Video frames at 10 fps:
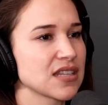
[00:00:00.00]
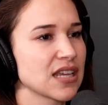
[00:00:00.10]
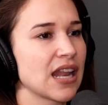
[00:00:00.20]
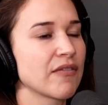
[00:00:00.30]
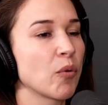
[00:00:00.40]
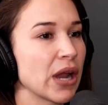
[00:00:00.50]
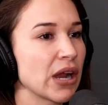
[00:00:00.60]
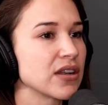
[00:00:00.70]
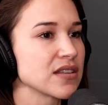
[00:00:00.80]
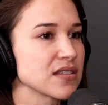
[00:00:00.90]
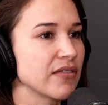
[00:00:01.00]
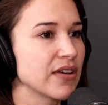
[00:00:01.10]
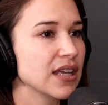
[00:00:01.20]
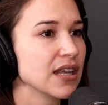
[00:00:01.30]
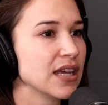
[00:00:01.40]
I can have awareness of
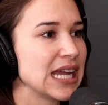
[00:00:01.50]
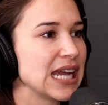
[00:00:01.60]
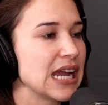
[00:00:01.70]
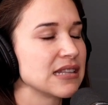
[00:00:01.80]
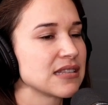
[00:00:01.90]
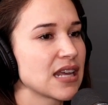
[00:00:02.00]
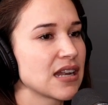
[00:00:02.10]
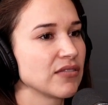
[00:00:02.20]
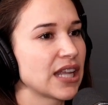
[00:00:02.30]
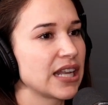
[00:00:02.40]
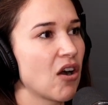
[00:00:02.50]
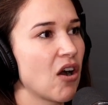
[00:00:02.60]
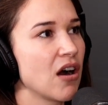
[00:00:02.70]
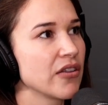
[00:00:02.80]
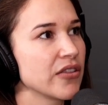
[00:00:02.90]
it, instead of letting
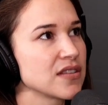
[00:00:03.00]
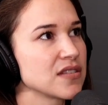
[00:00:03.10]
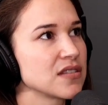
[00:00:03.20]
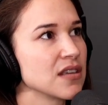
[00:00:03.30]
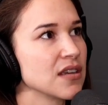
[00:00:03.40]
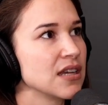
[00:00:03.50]
all this